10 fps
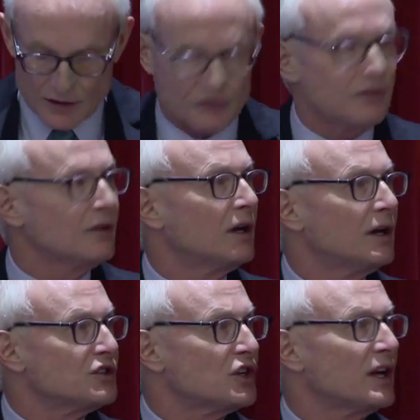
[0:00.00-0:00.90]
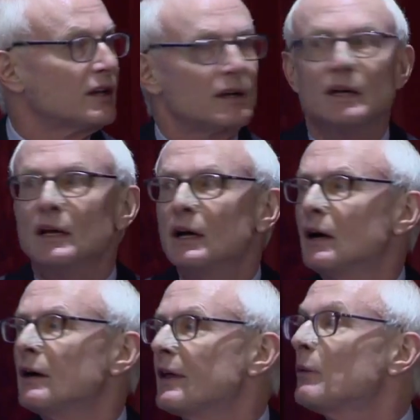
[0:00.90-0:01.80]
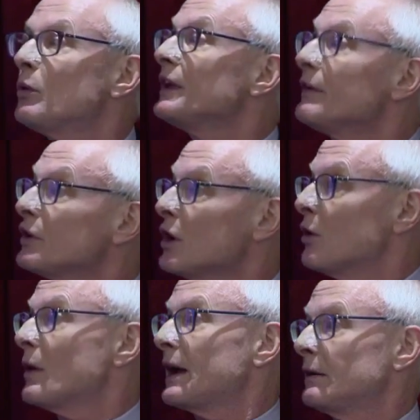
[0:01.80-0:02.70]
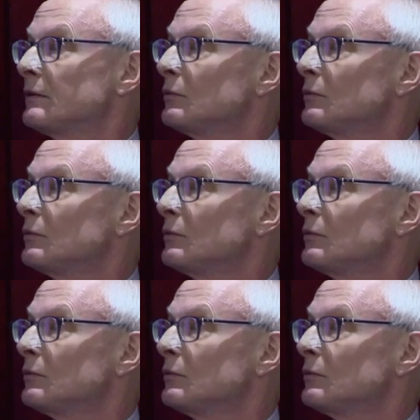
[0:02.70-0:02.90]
this agenda that will never go away.